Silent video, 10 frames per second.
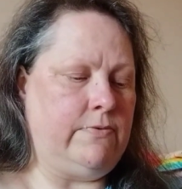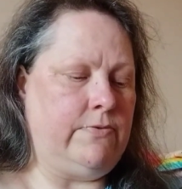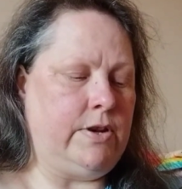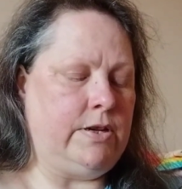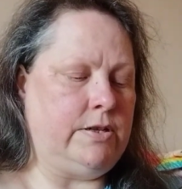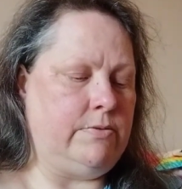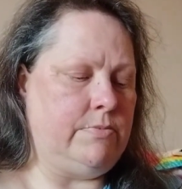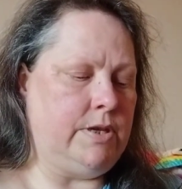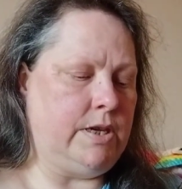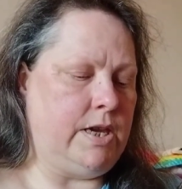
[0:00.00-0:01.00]
Followed it
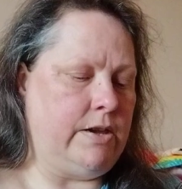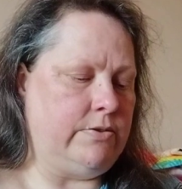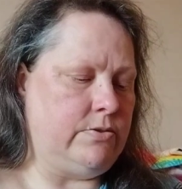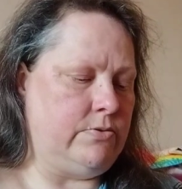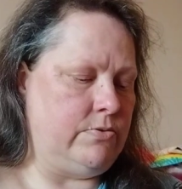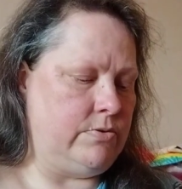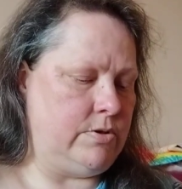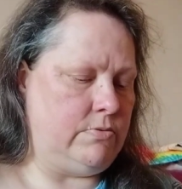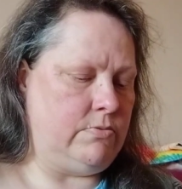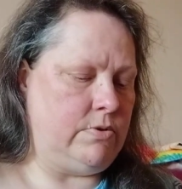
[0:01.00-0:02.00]
with King of
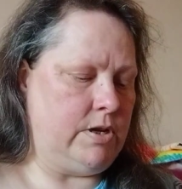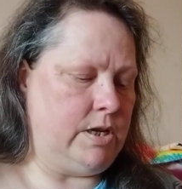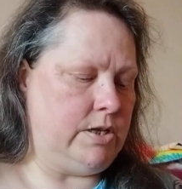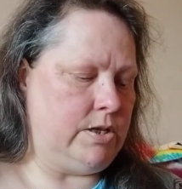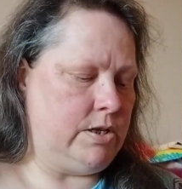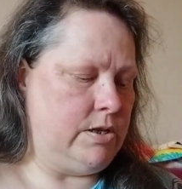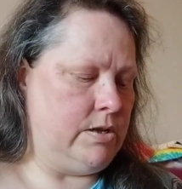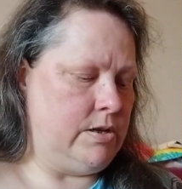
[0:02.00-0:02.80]
Swords. Right.